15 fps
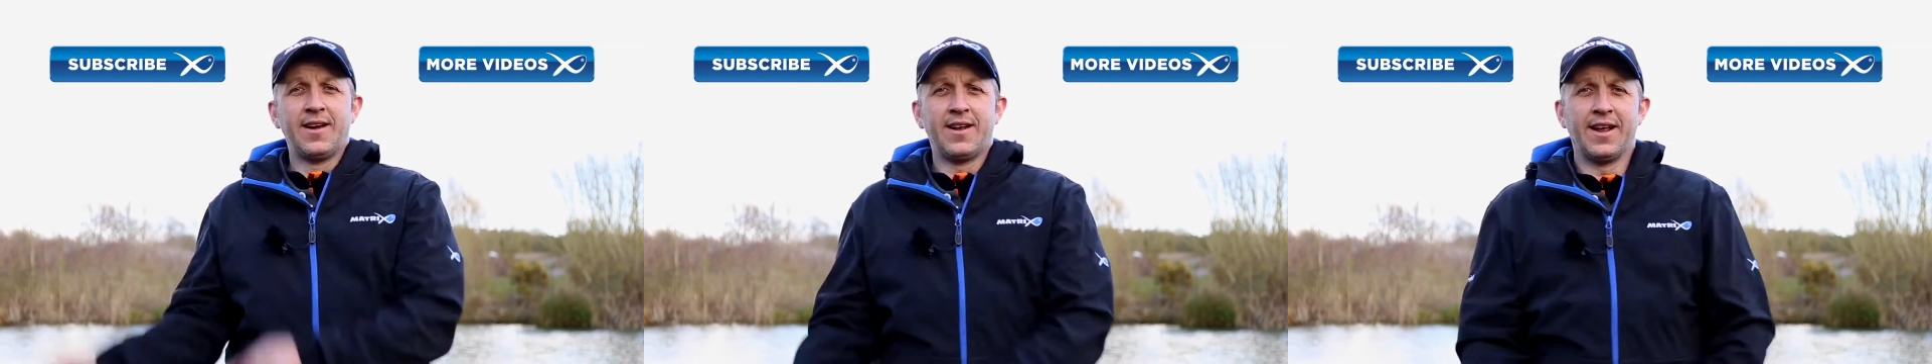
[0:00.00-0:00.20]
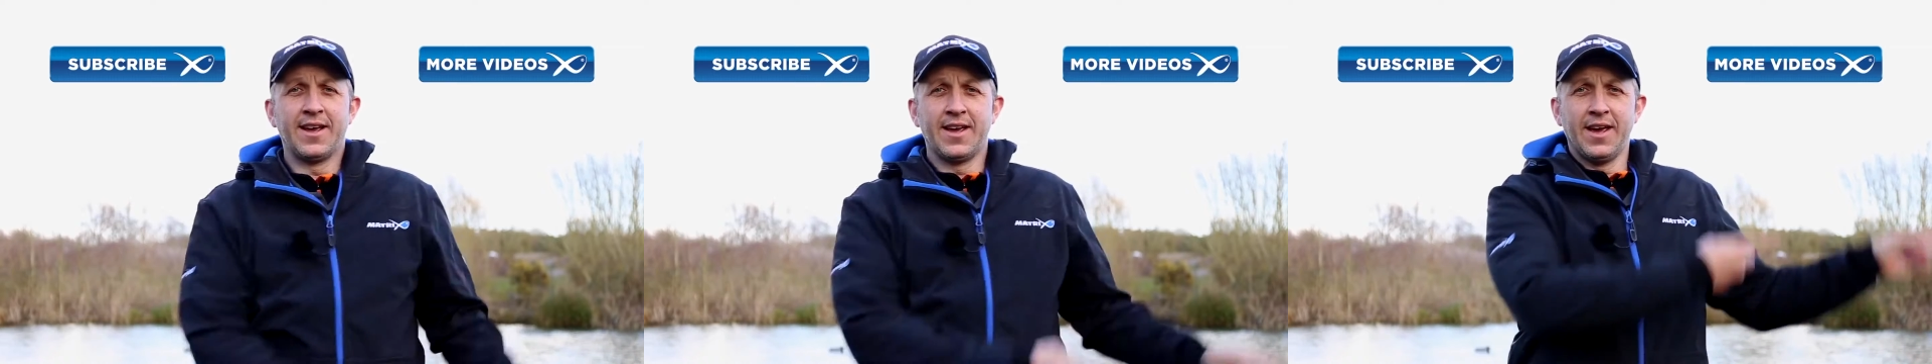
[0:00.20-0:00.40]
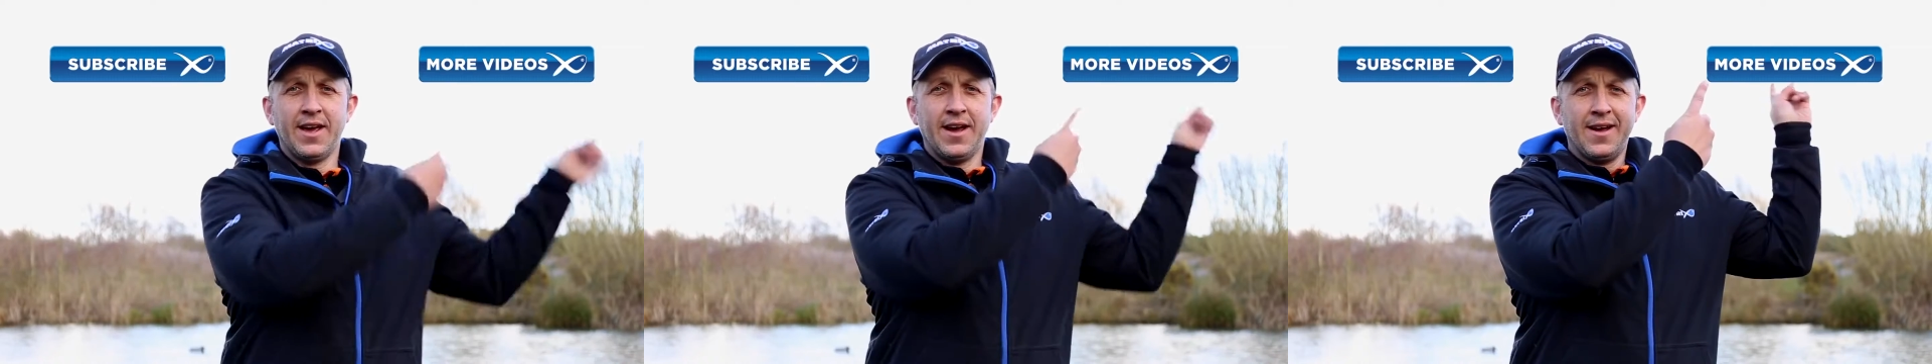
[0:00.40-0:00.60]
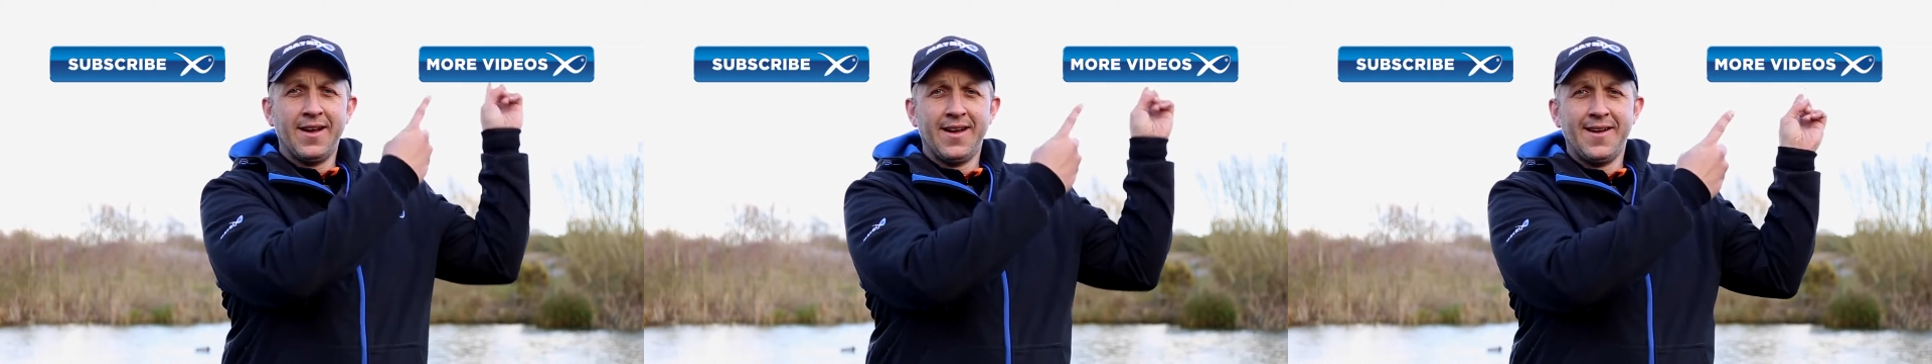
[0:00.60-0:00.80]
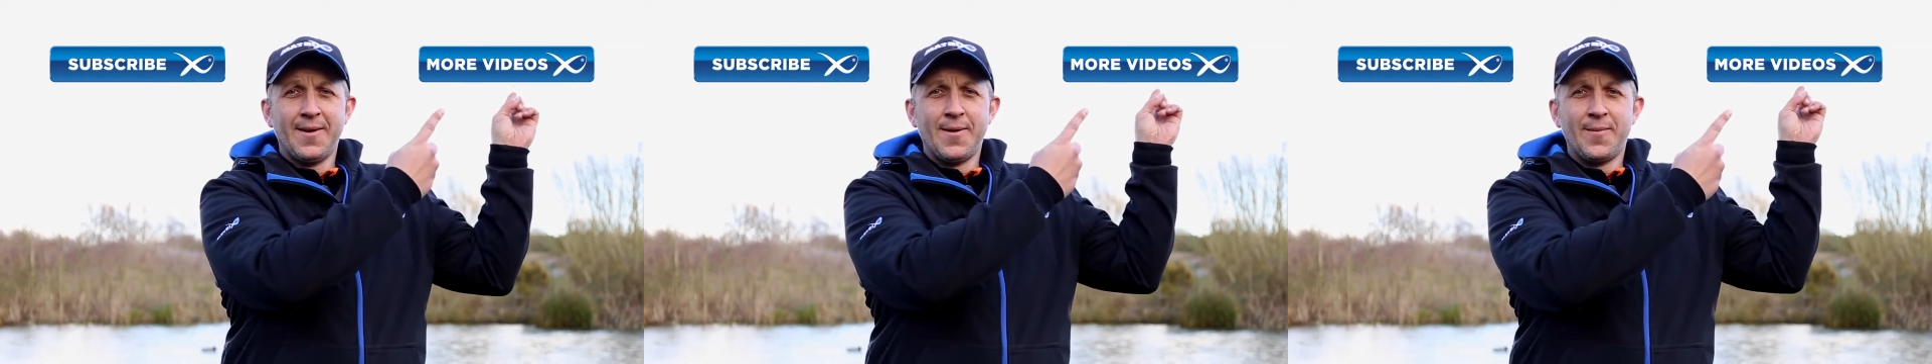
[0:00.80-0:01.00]
click here.
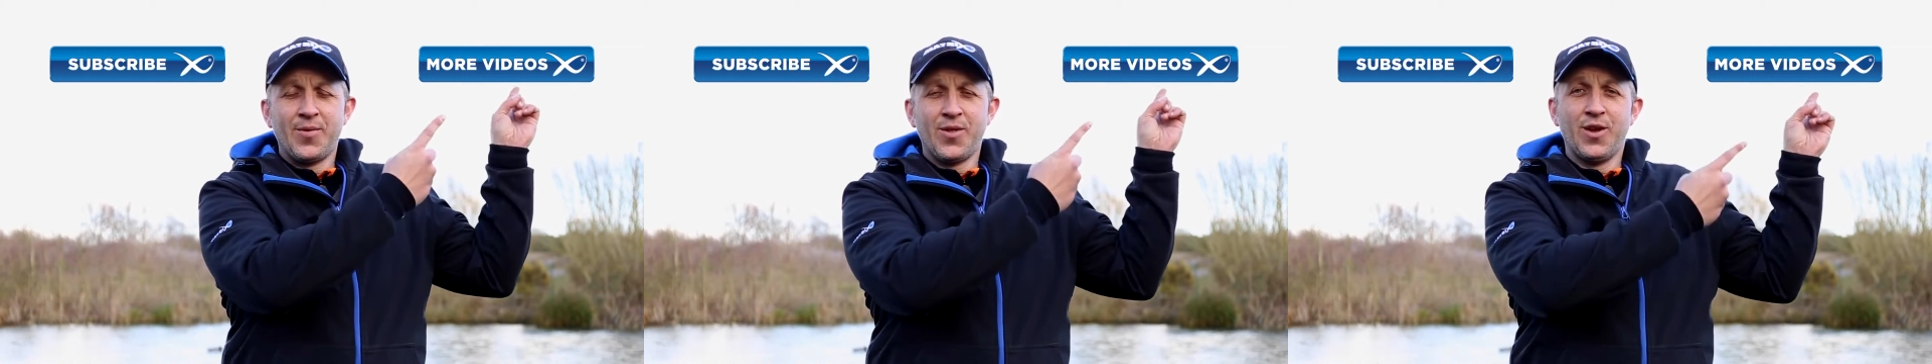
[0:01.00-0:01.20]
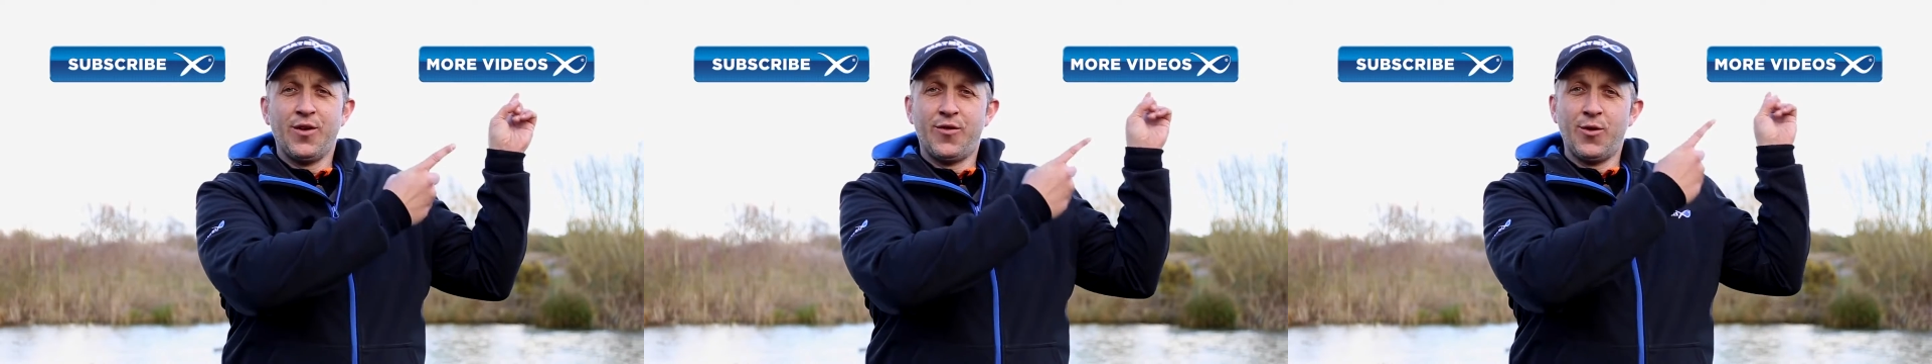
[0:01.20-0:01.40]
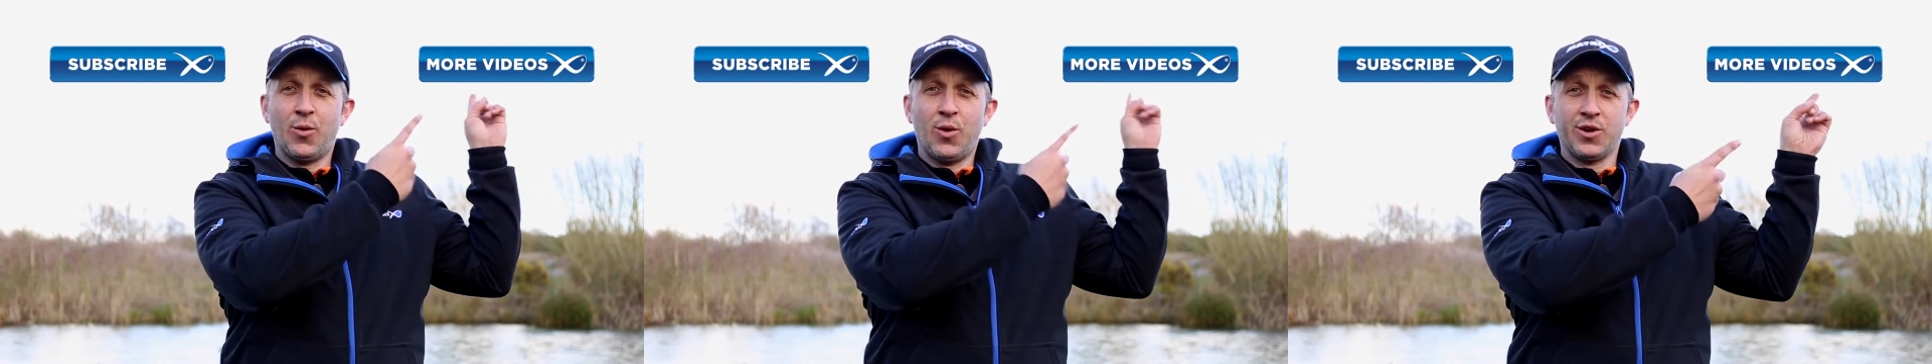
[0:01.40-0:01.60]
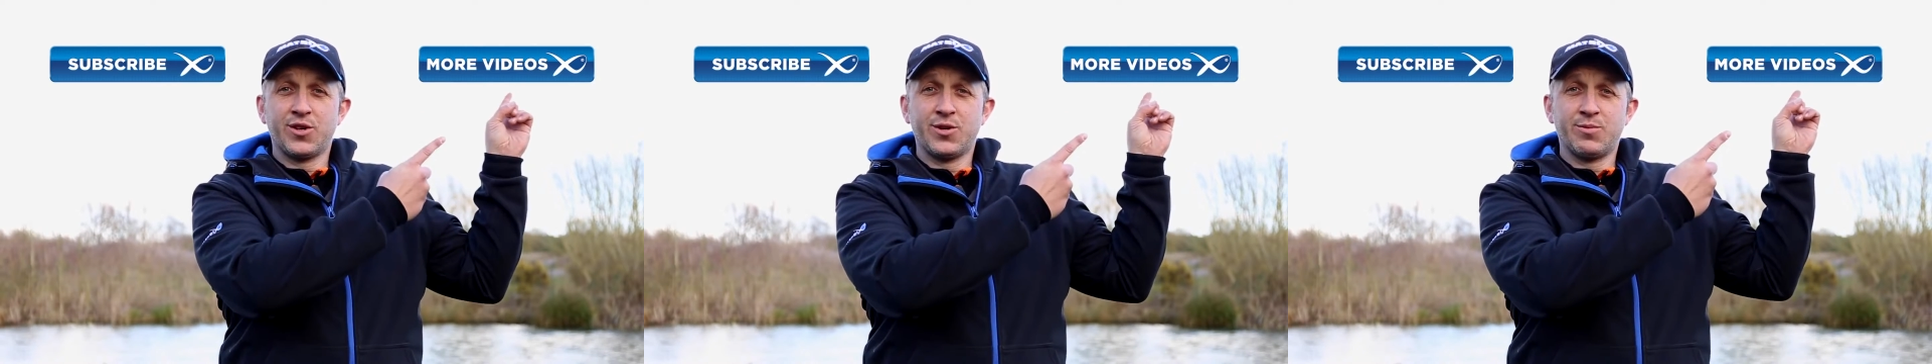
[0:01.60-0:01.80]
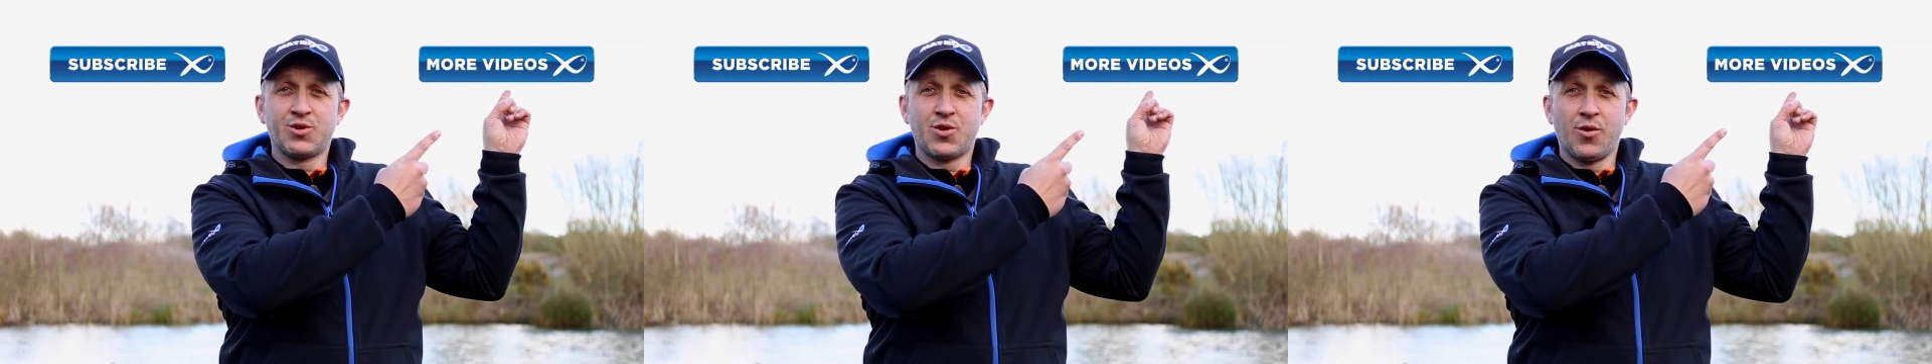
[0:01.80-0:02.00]
If you want
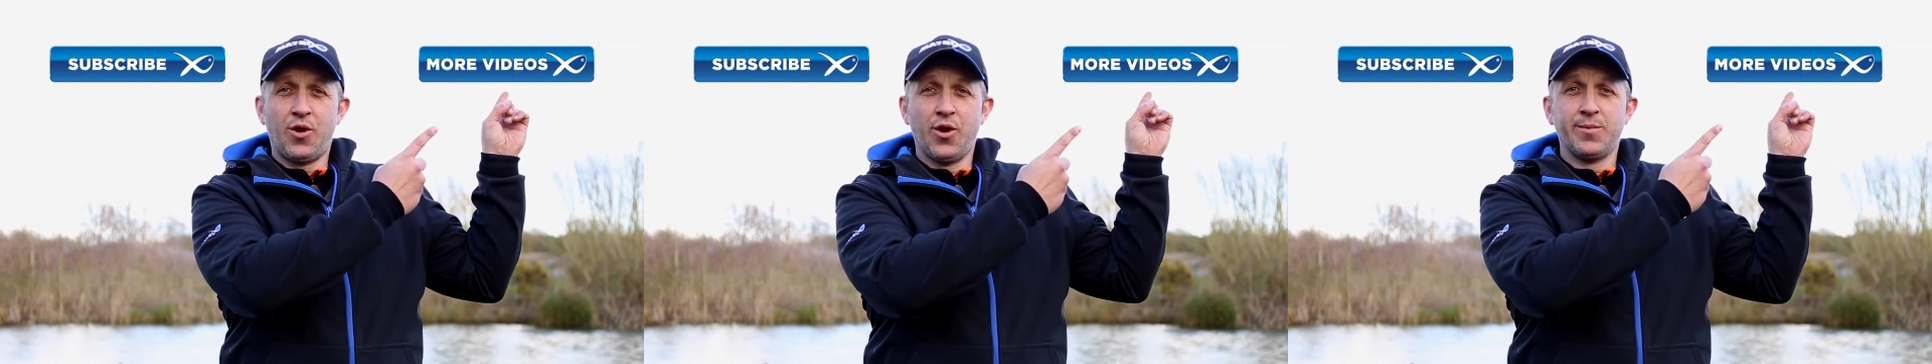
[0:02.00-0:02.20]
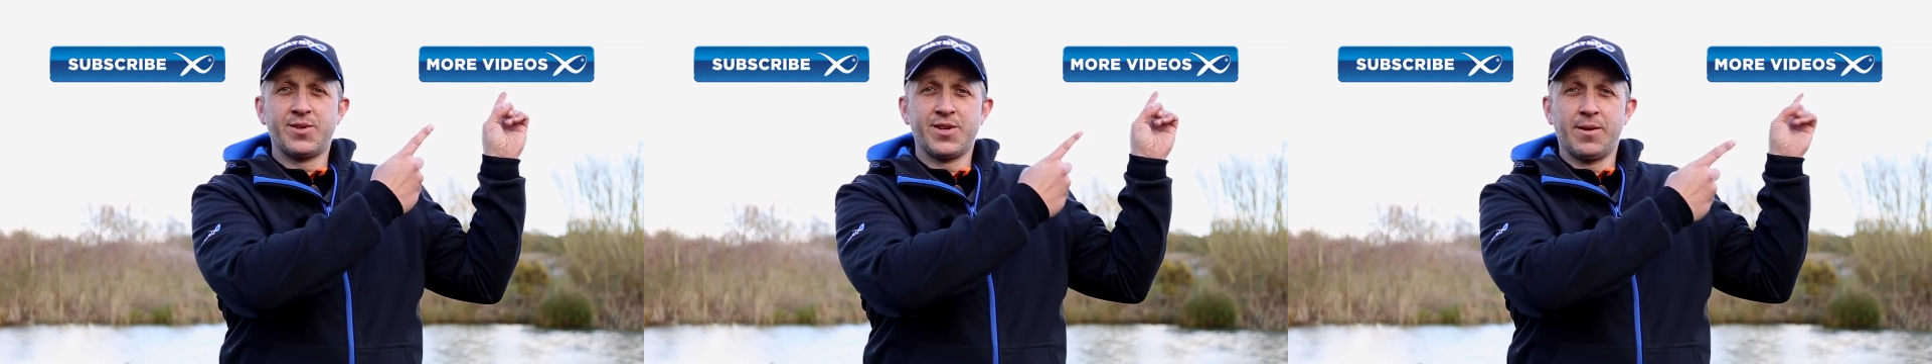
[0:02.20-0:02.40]
to subscribe